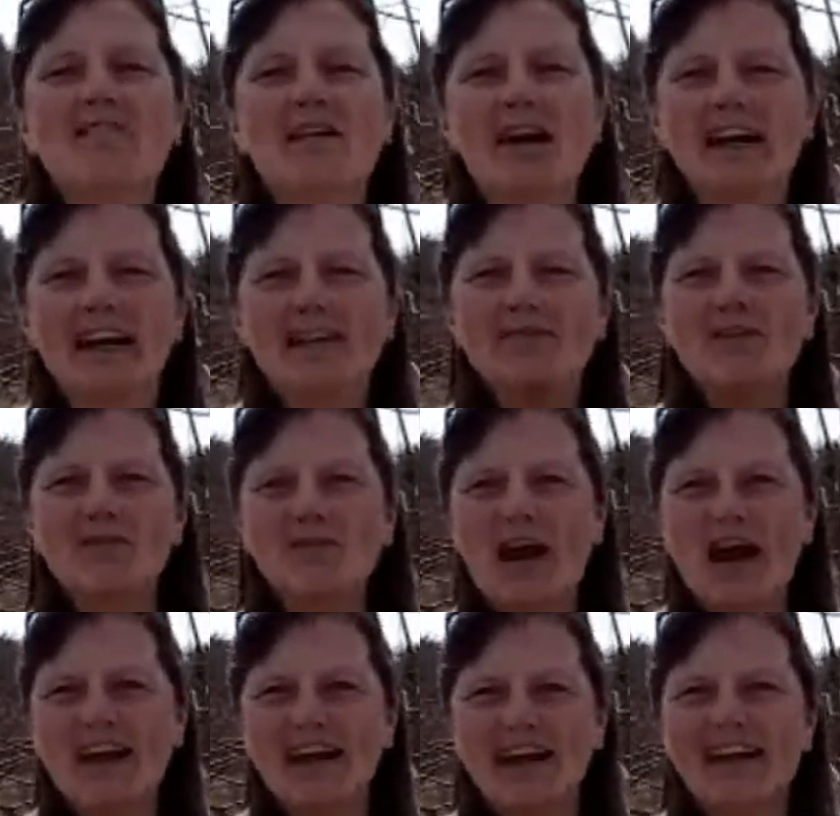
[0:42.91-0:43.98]
My name is
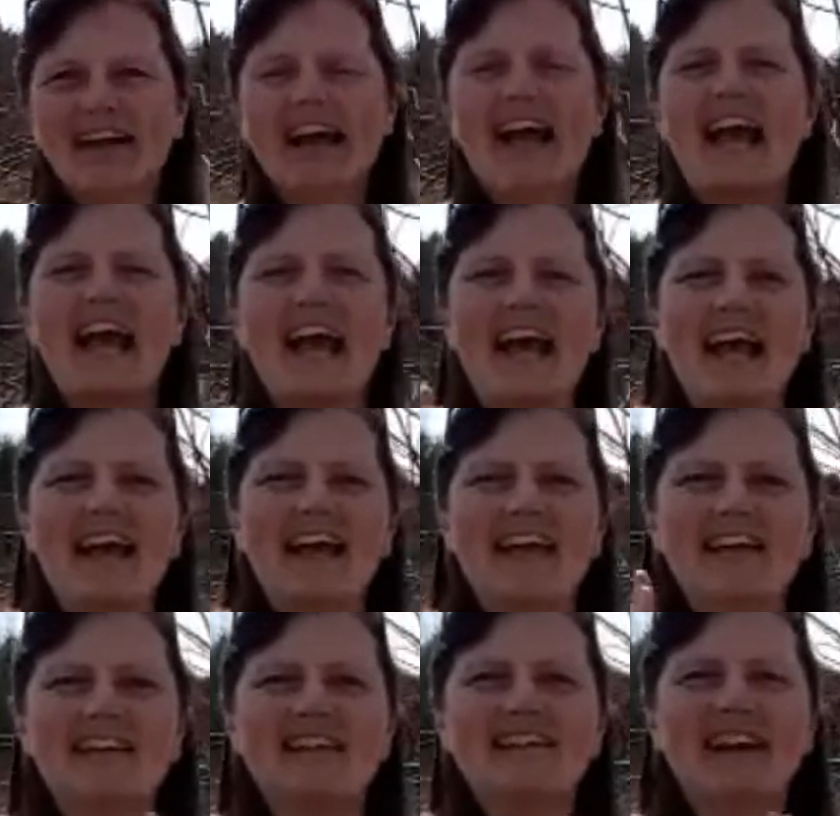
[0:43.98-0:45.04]
Raya,
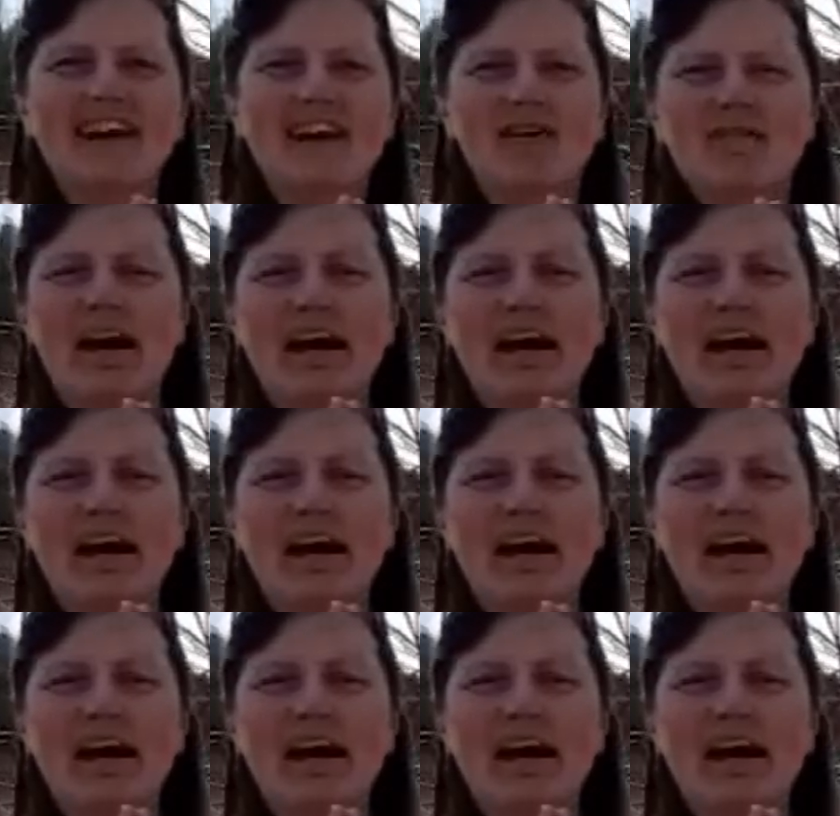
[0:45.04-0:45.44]
and um,